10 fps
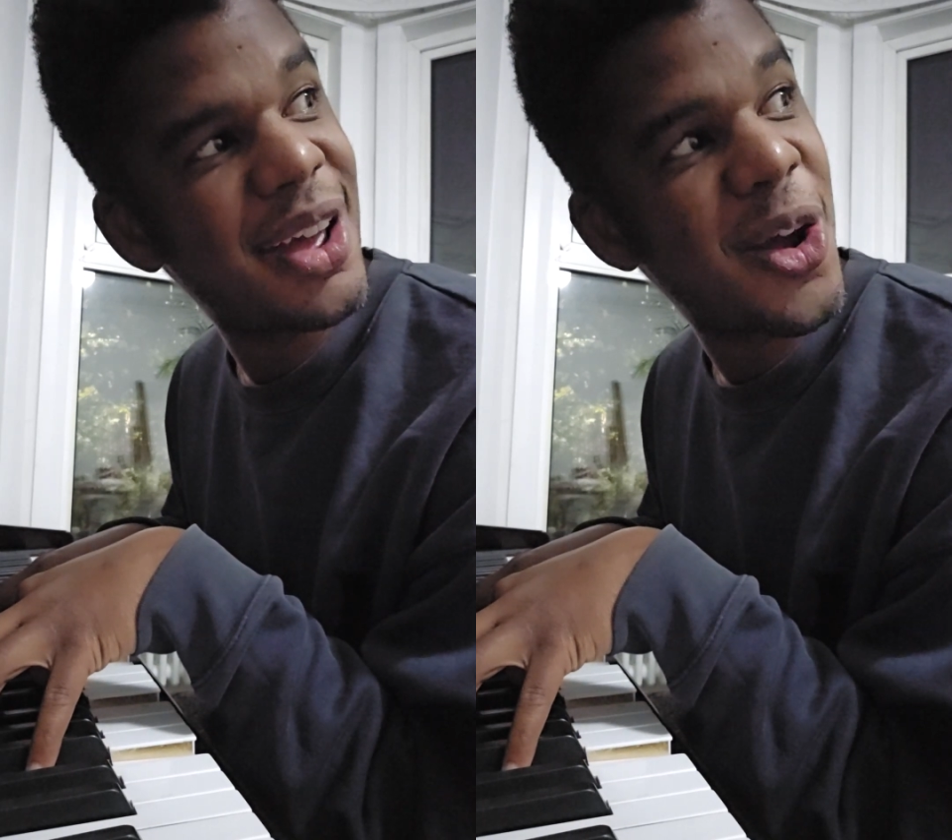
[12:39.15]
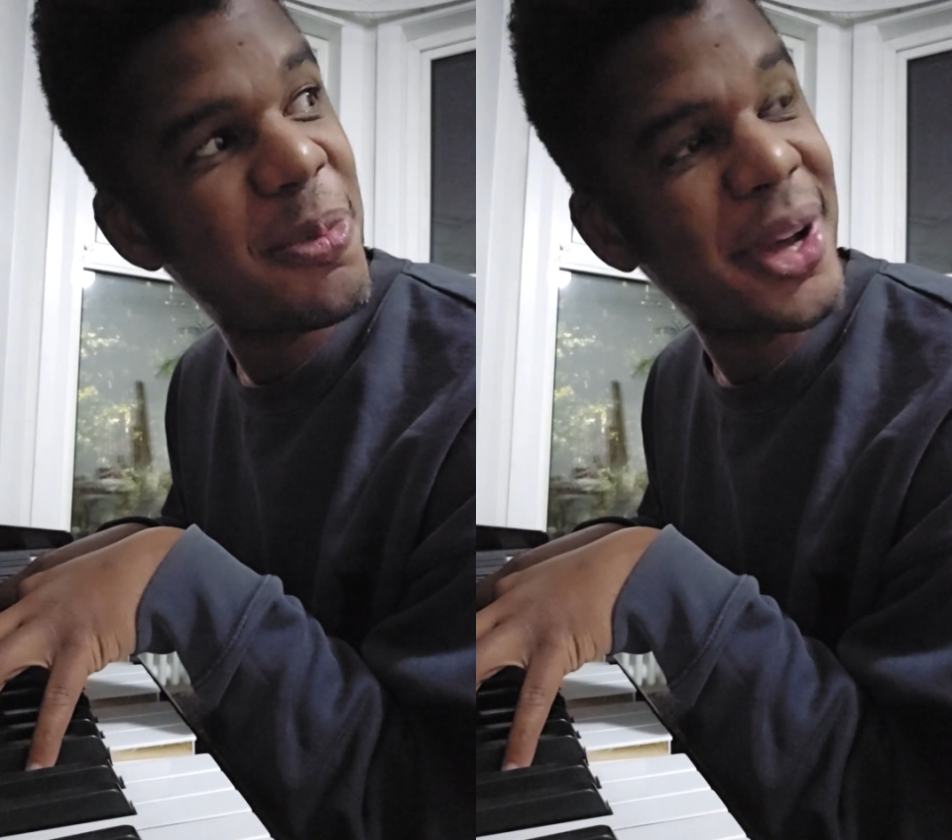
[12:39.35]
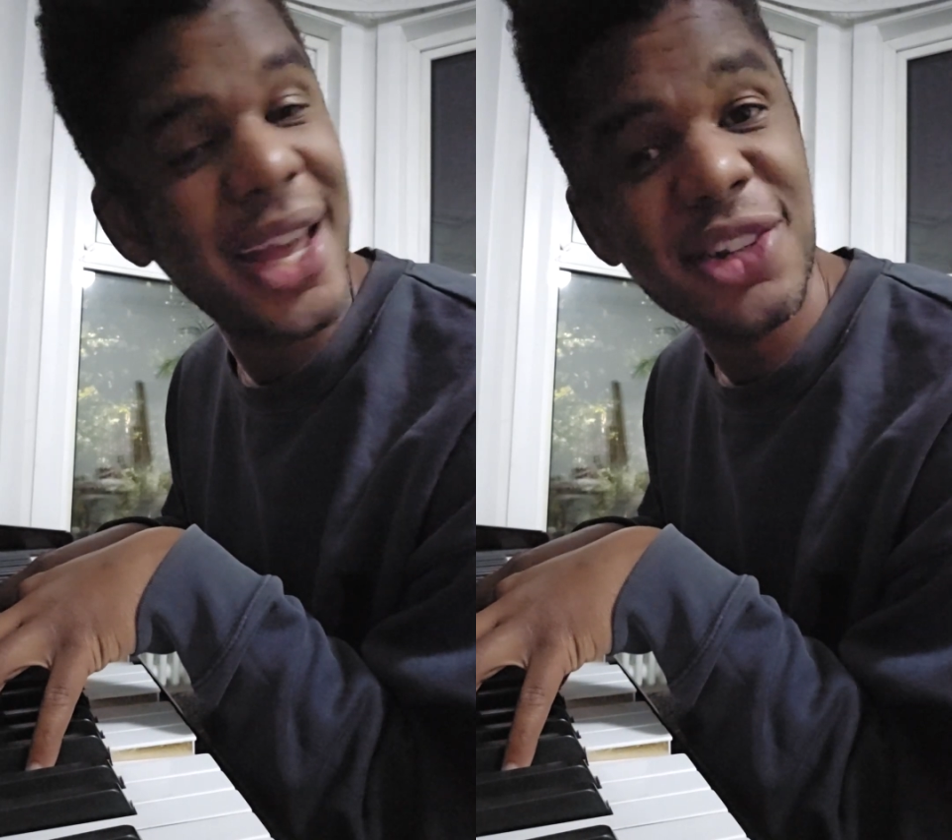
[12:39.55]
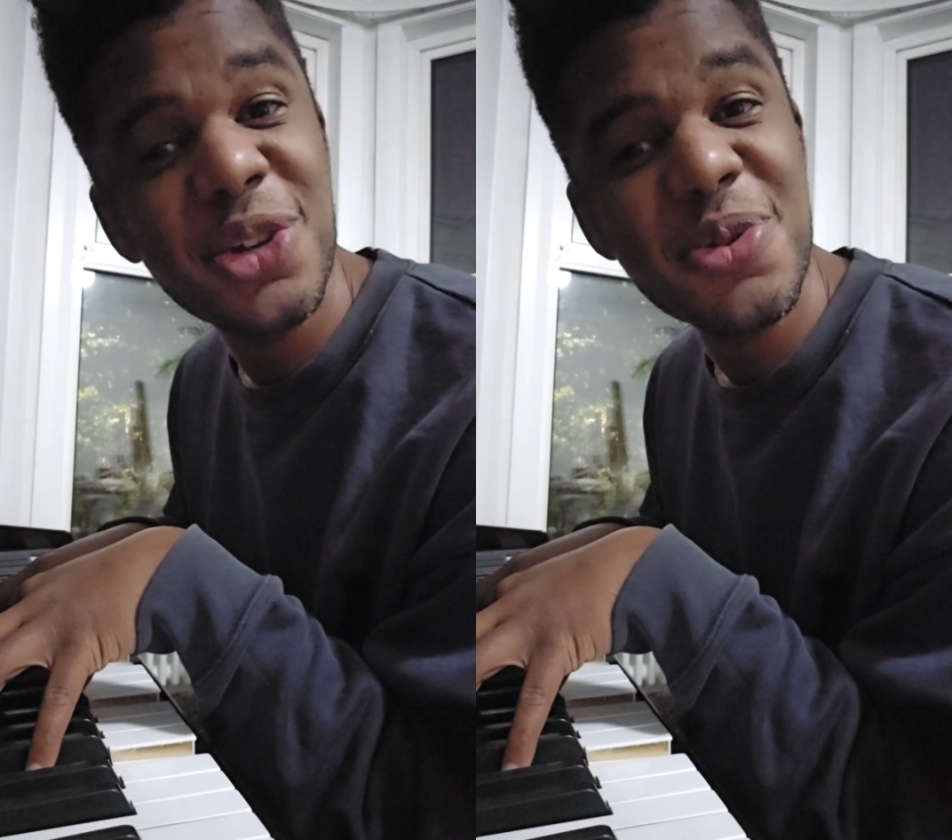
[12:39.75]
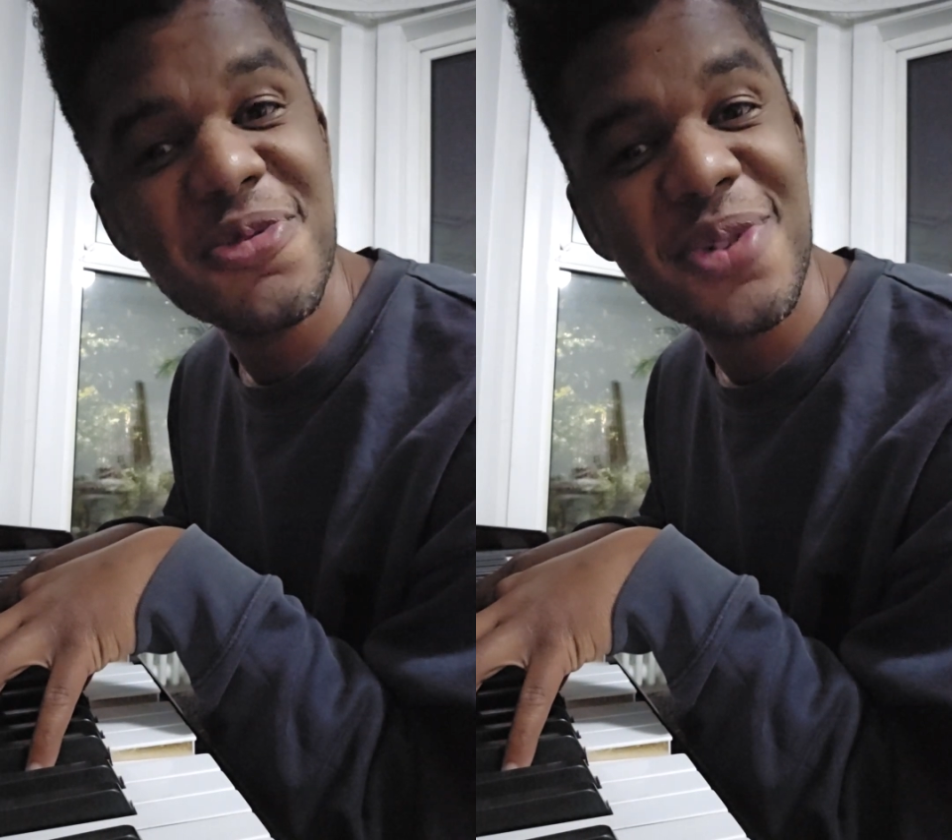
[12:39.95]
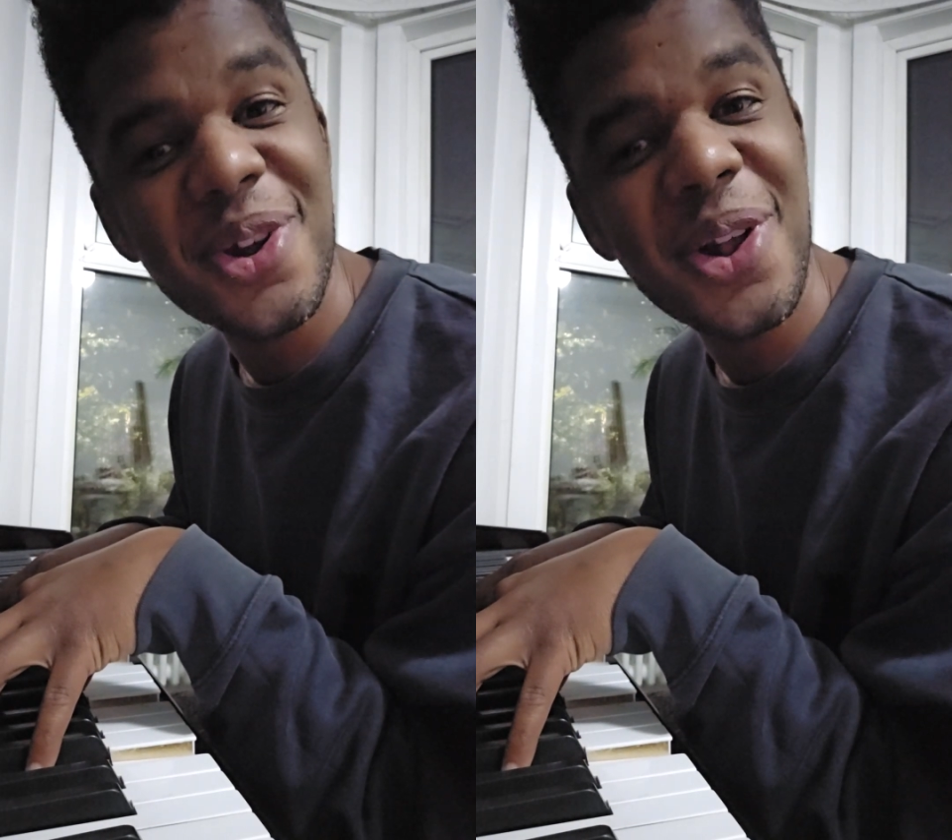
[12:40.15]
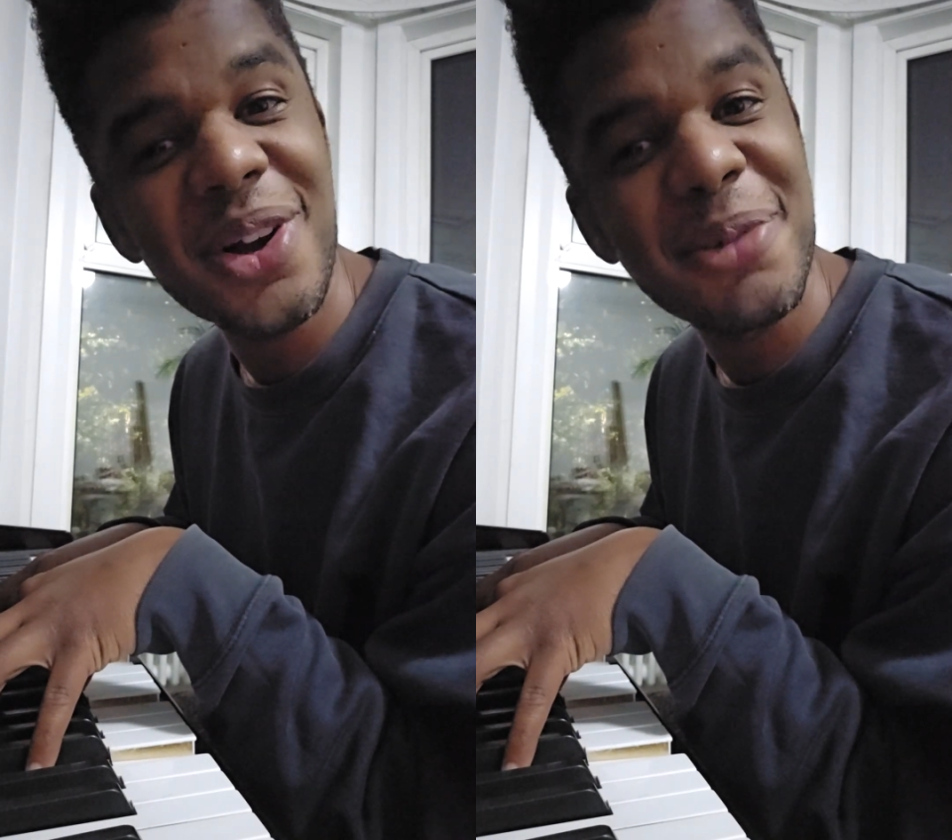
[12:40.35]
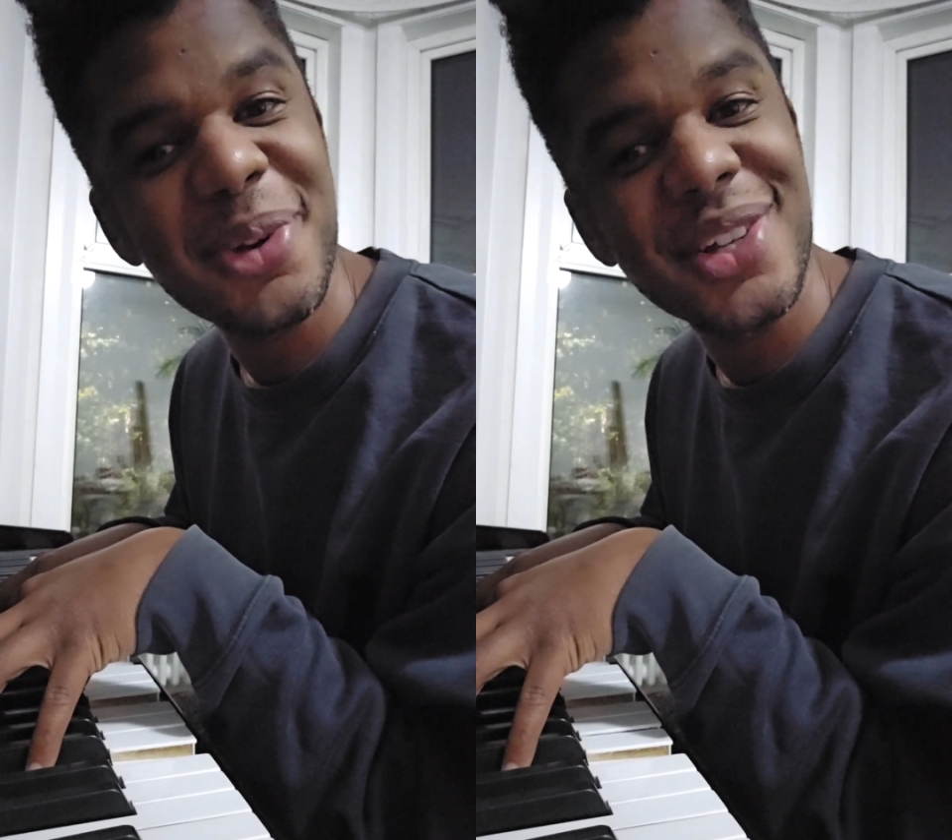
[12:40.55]
I hope I get to for a lot
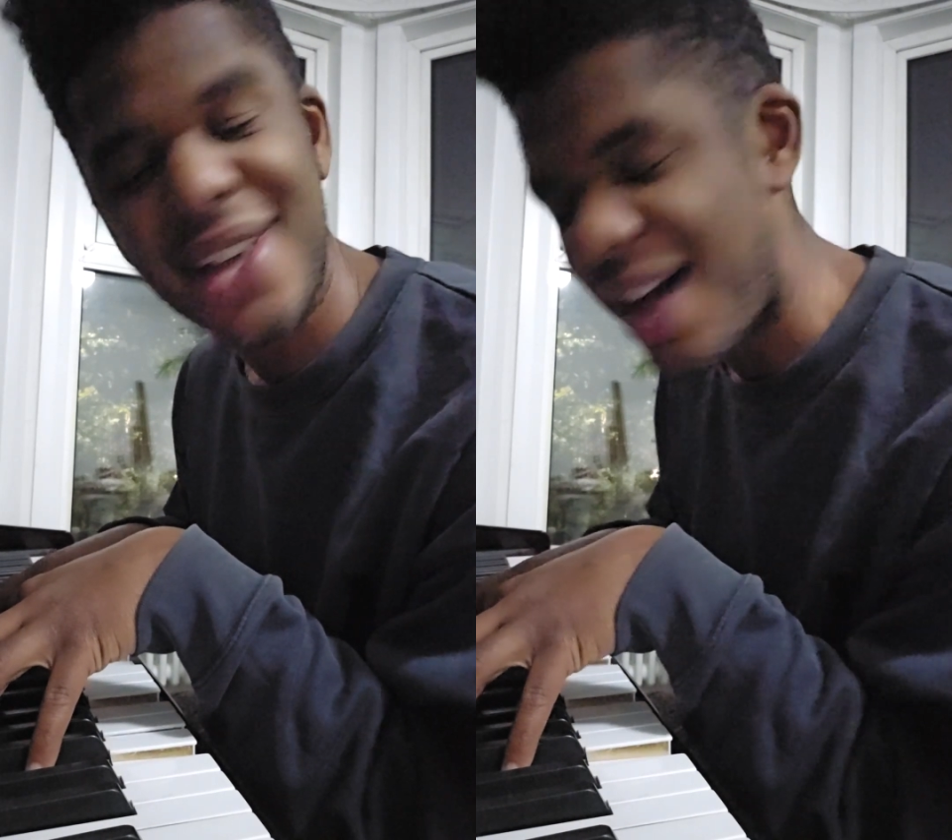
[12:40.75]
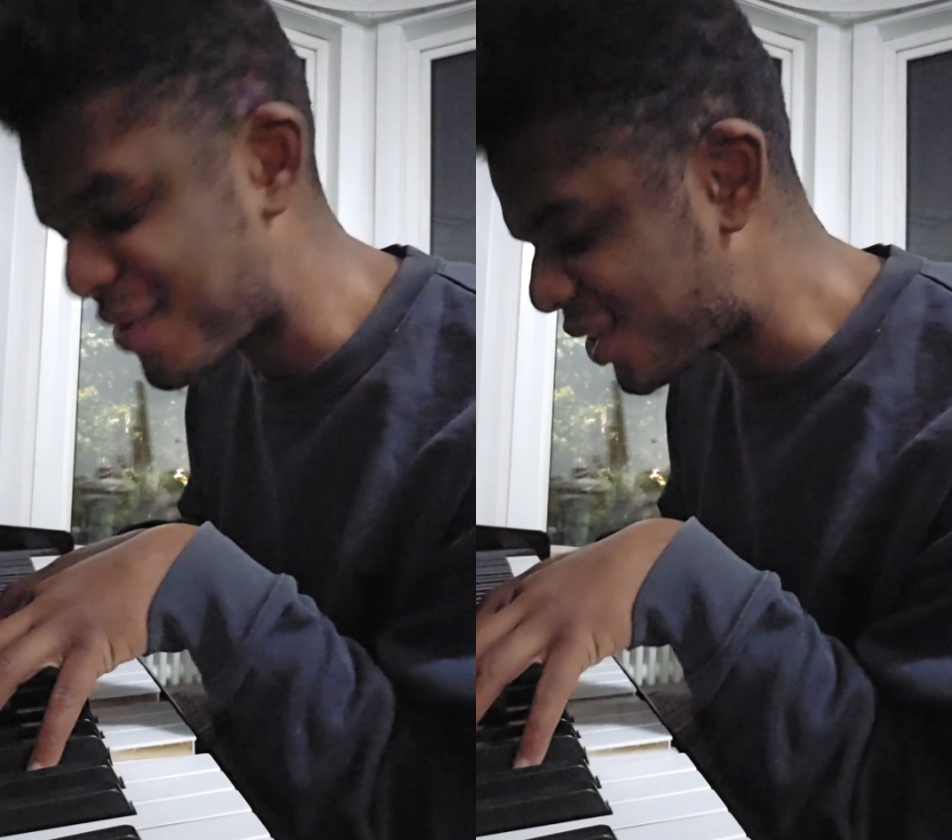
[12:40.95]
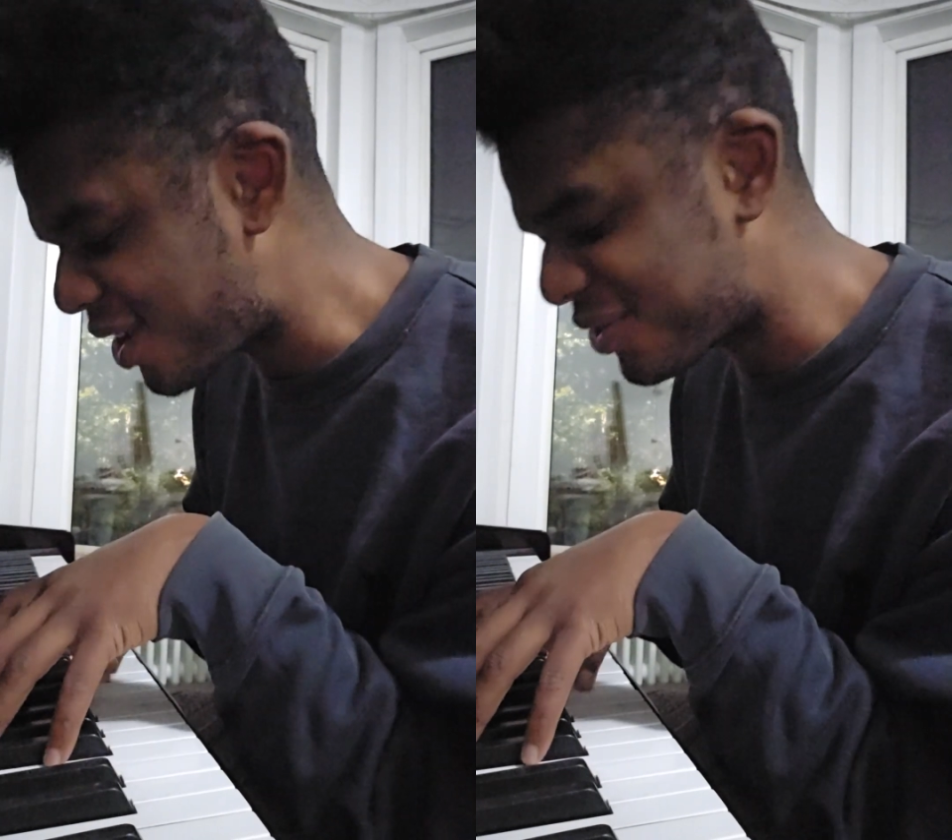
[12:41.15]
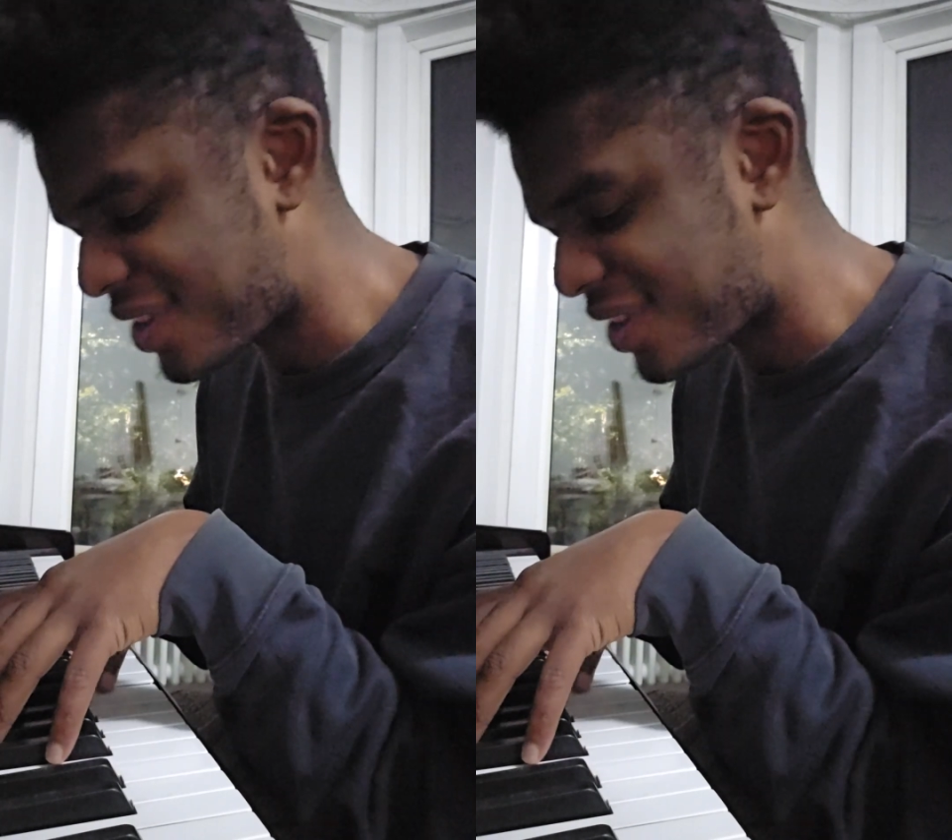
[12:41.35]
longer because I have a lot of